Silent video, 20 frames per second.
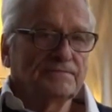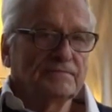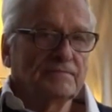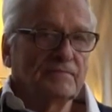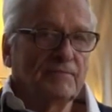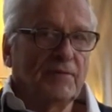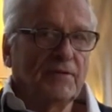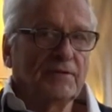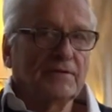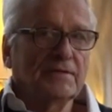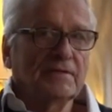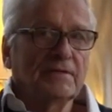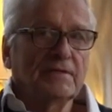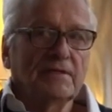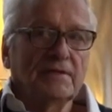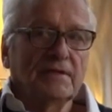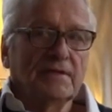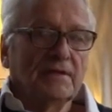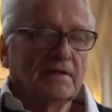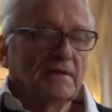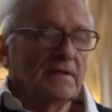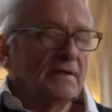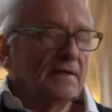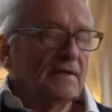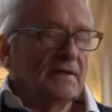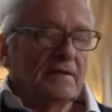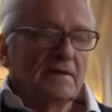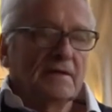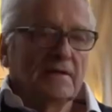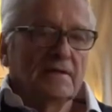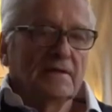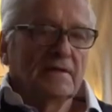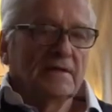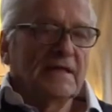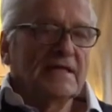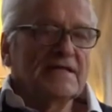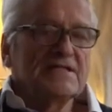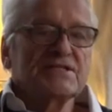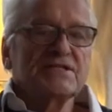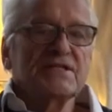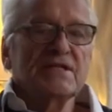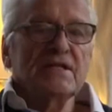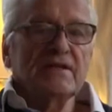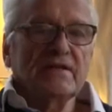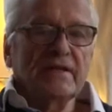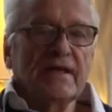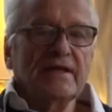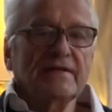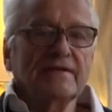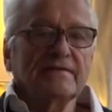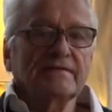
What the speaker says: But it's still that.